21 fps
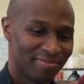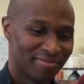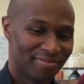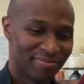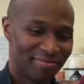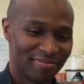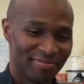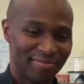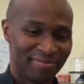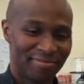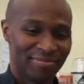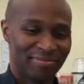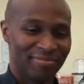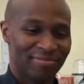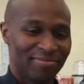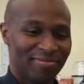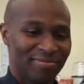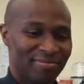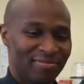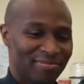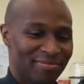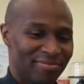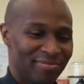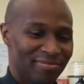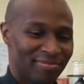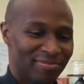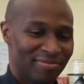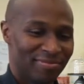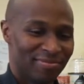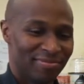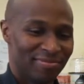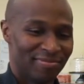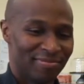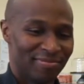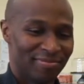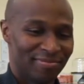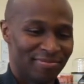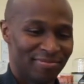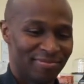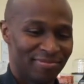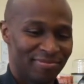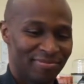
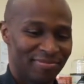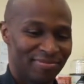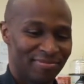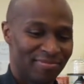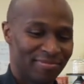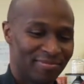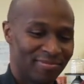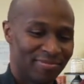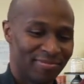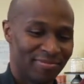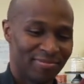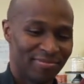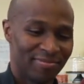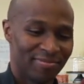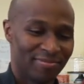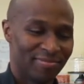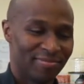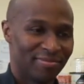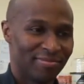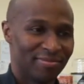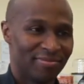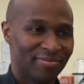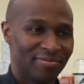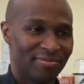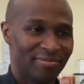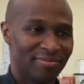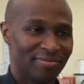(silent)